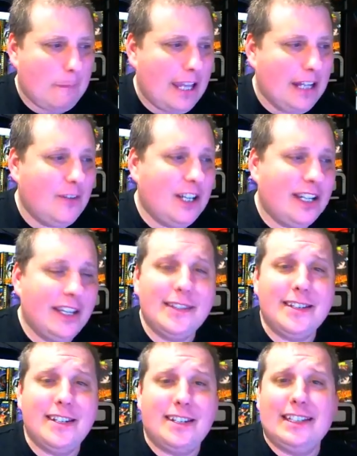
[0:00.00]
And if it
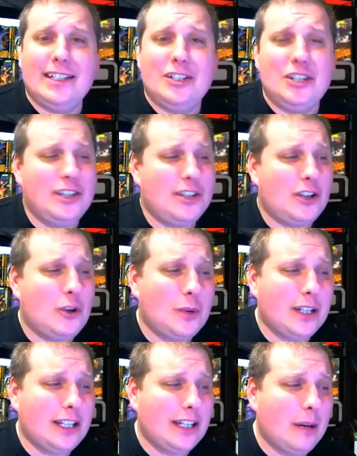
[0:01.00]
isn't, then she is
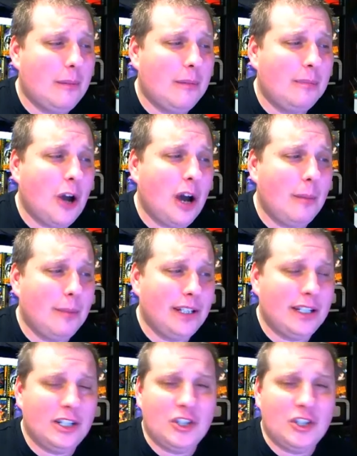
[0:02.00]
clearly incompetent